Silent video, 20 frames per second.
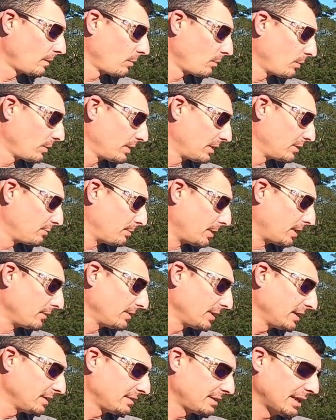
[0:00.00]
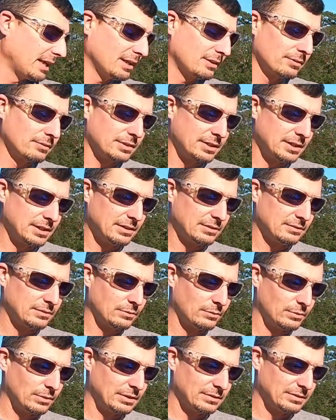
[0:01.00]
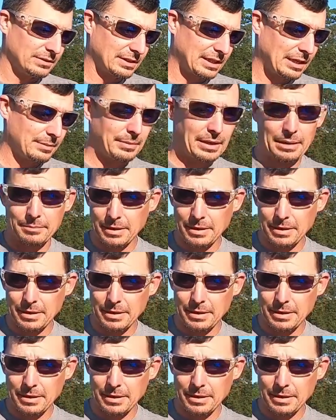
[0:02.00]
with these Bonehead tackle kits, the ones that came in,